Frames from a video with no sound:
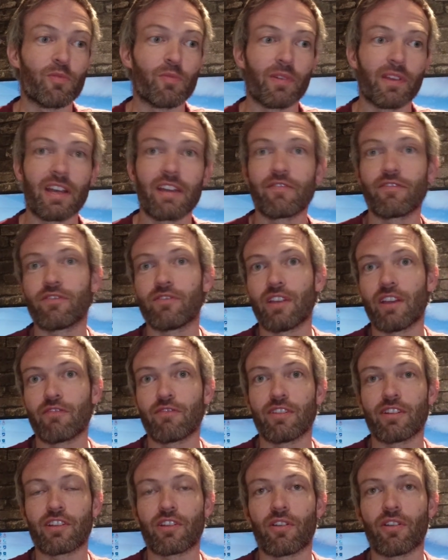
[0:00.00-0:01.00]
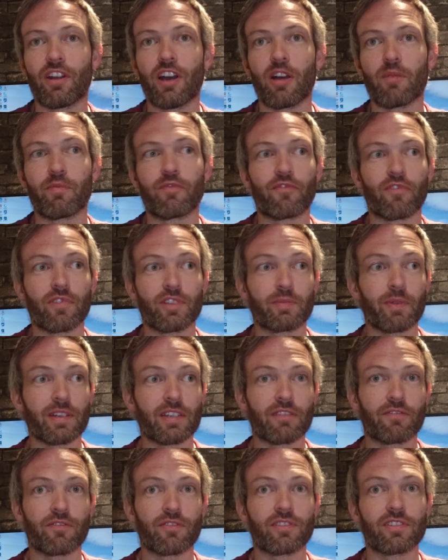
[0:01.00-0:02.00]
But they've really gone up,
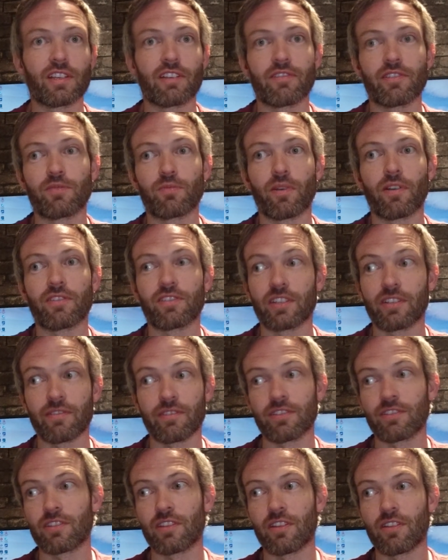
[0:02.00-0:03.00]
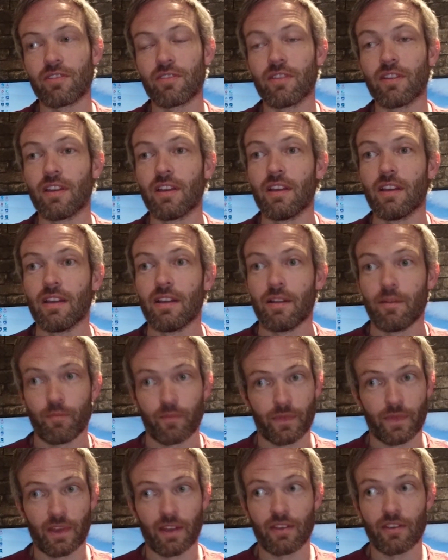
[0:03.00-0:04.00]
especially for a Series 1. Series 2,
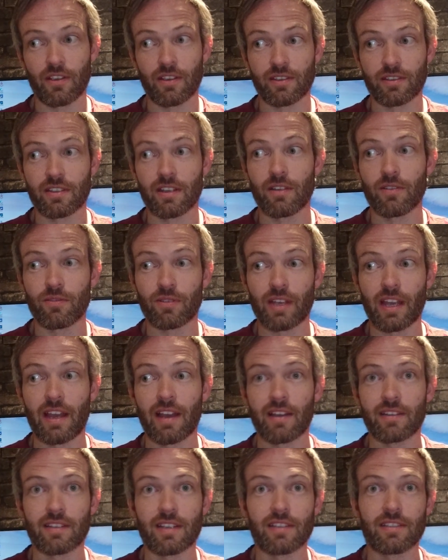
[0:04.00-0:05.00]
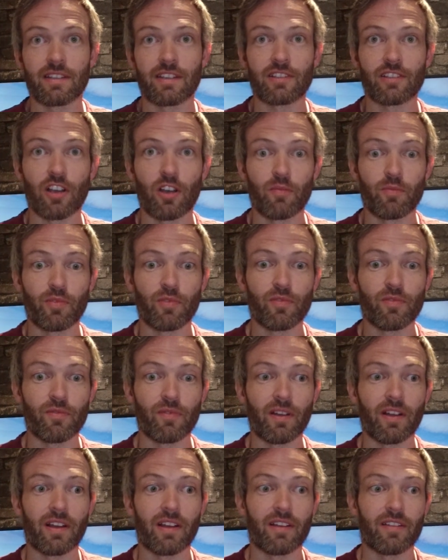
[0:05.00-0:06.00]
you can still get a decent
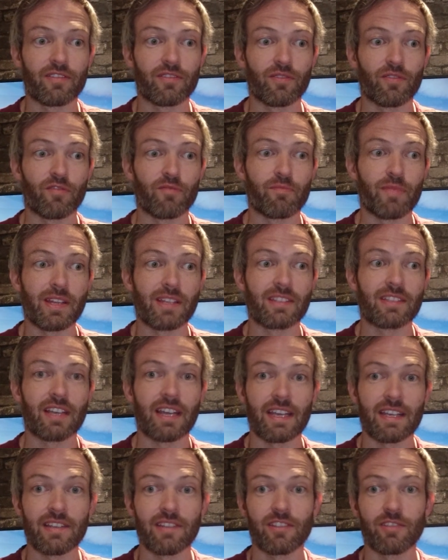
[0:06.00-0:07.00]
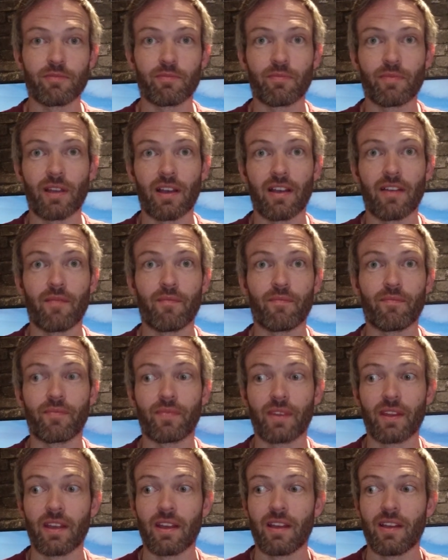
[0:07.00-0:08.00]
example, sort of mid-teens,
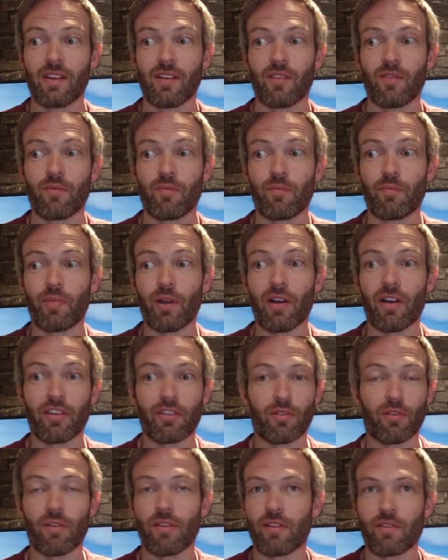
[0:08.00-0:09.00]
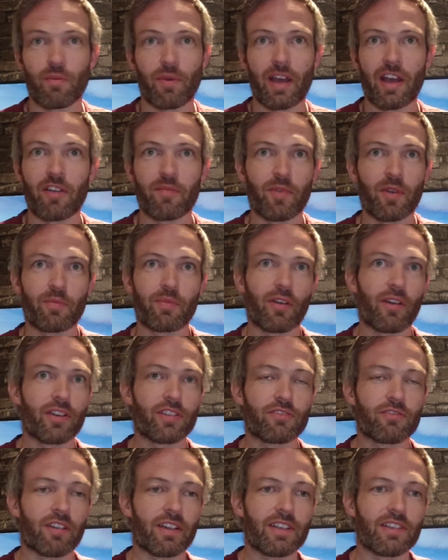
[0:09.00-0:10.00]
but I thought I was way out of my
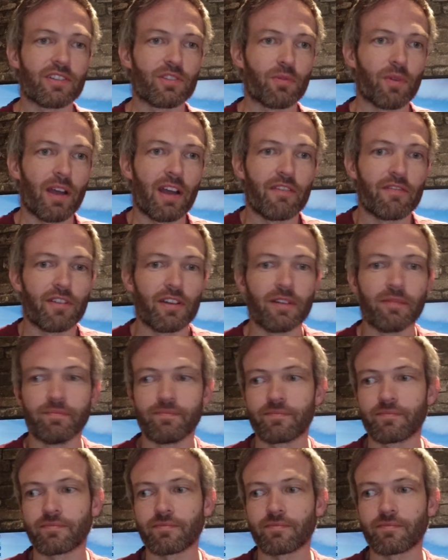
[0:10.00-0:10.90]
price range or whatever.